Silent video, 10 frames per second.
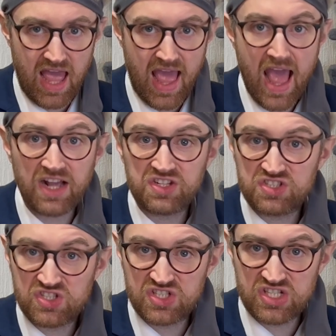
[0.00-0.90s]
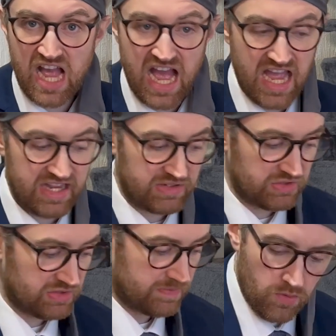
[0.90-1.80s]

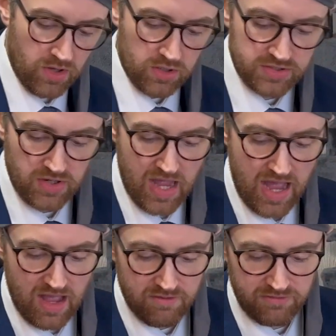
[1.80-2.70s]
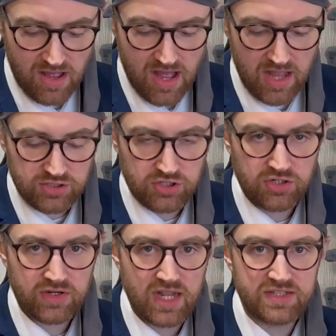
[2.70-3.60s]
exercise. We also have our
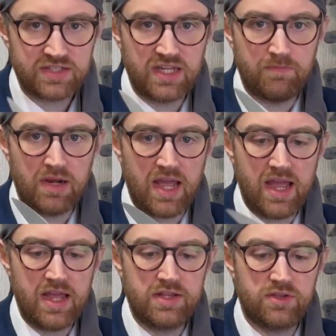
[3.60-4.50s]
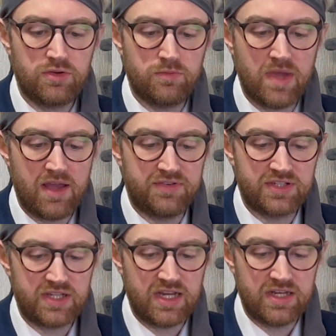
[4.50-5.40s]
trusty blade you may have
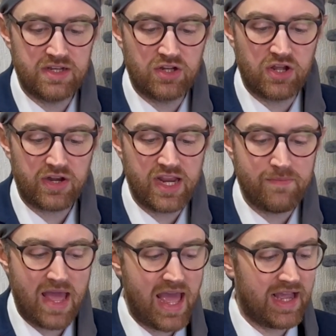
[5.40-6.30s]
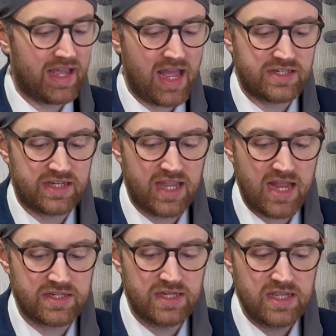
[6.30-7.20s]
seen in cream egg
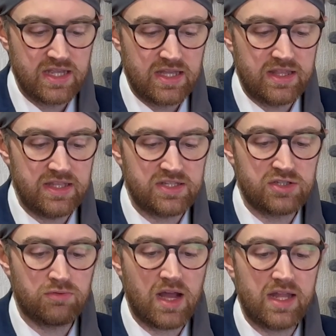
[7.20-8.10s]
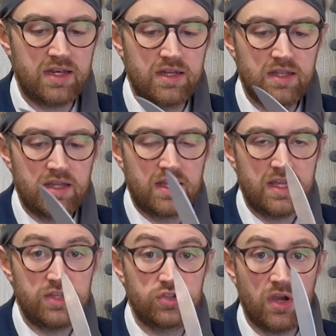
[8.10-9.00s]
etiquette. This one
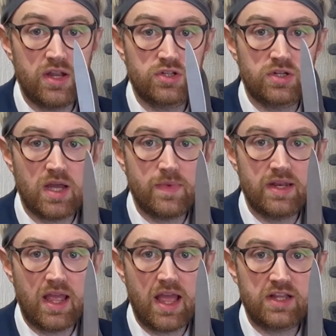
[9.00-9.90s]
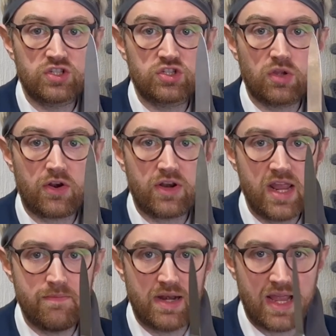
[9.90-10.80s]
is going to come in
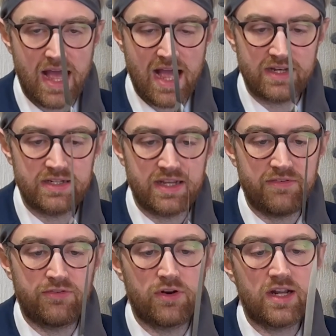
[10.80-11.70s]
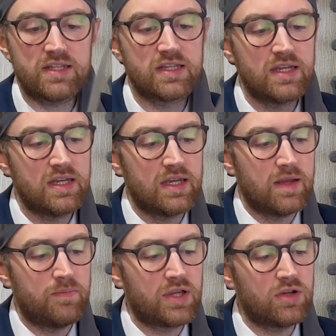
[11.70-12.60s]
extremely handy for us
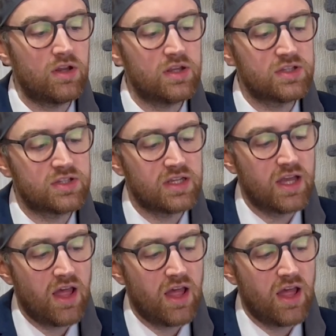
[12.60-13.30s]
because